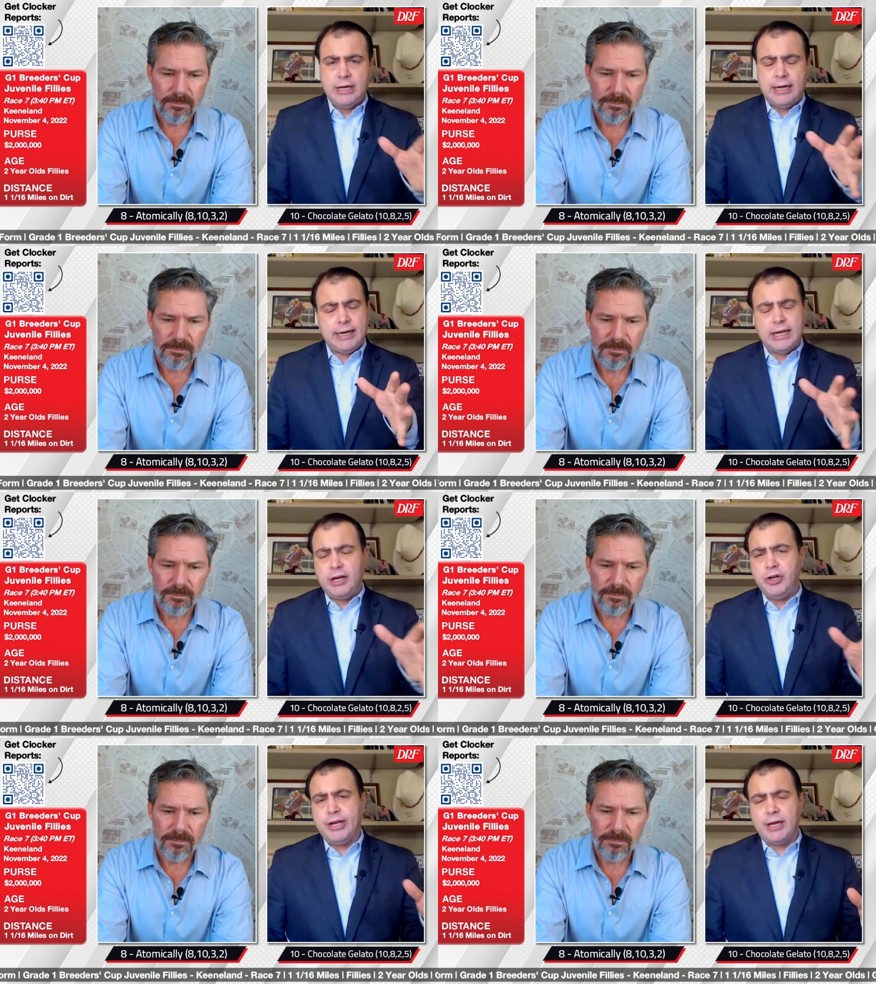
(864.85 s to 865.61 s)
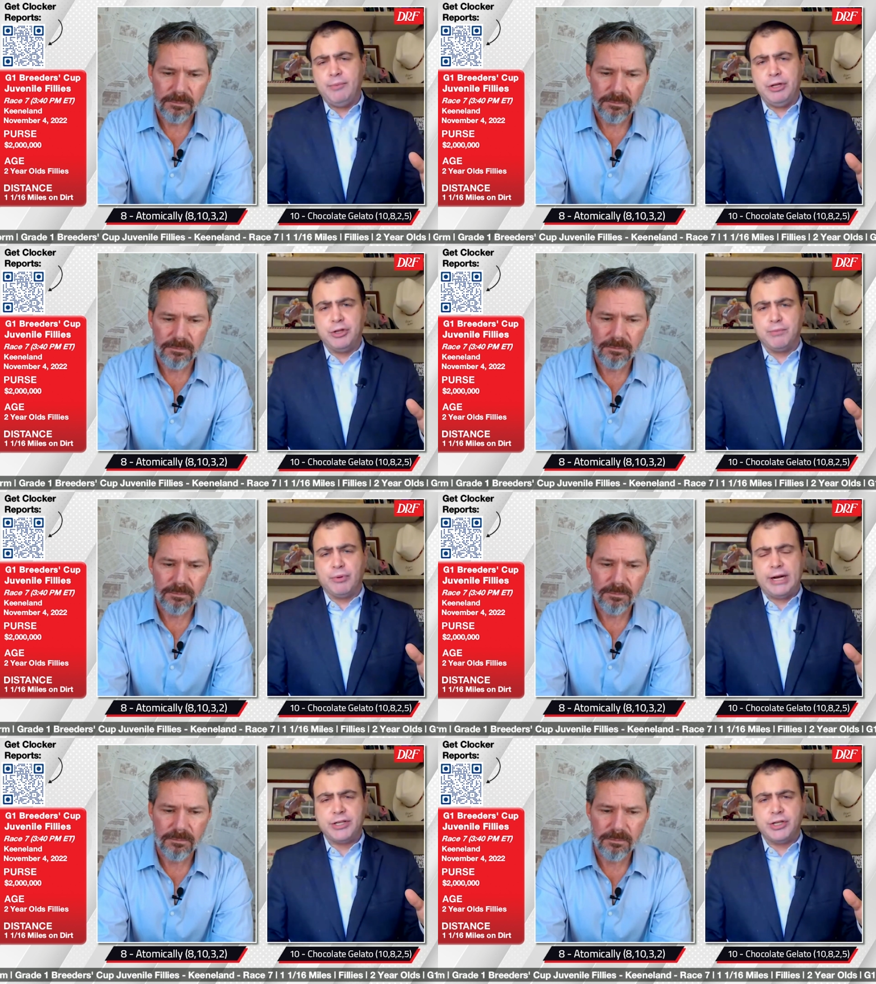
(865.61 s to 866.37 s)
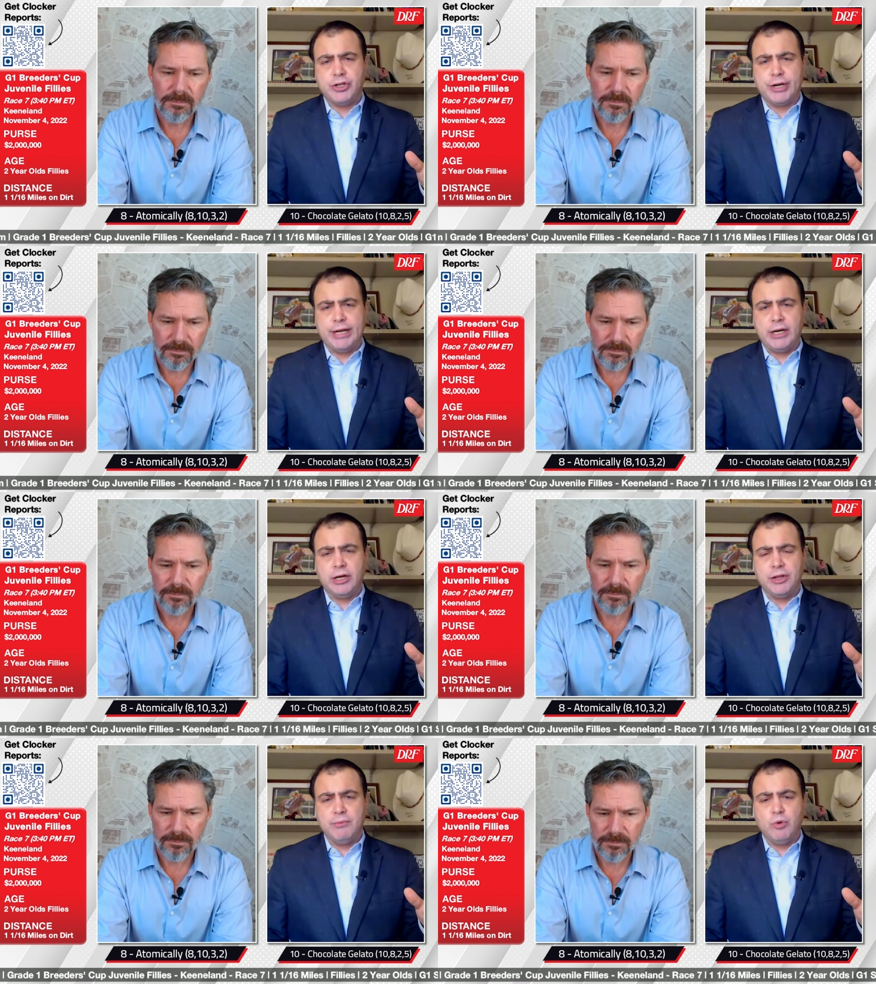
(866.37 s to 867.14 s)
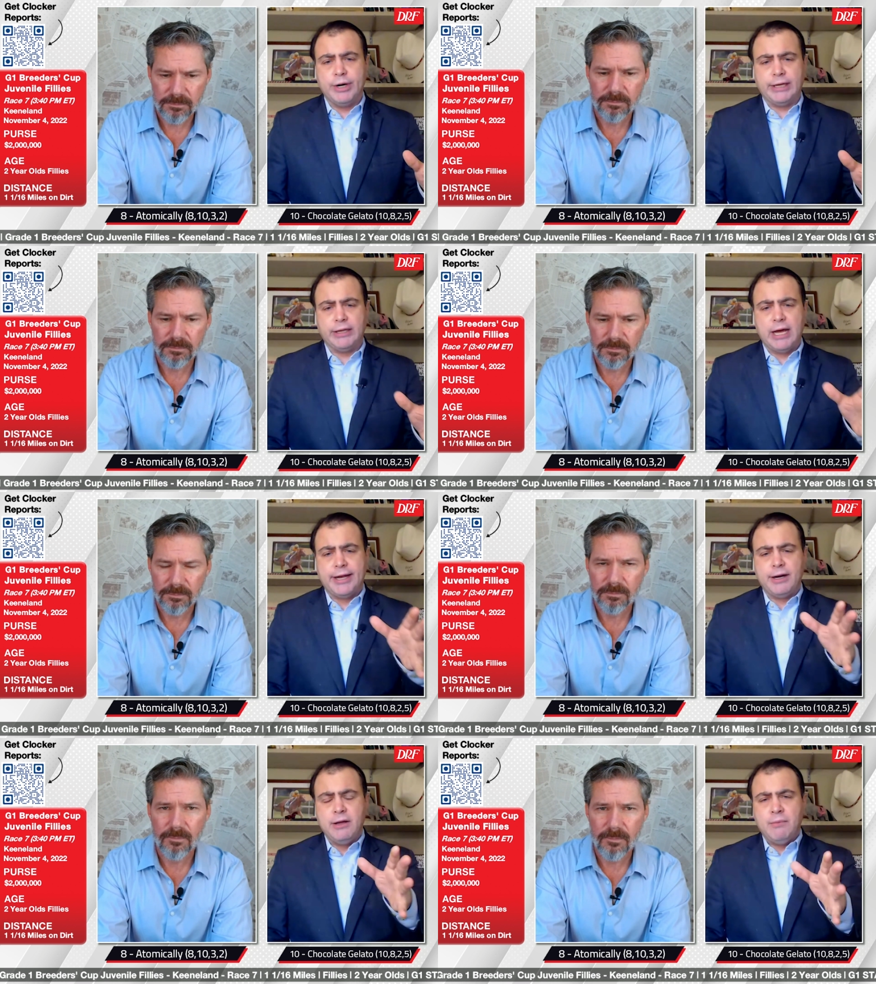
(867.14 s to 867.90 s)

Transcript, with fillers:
Speaker 1: And again, you can't beat the price that you're getting on the morning line.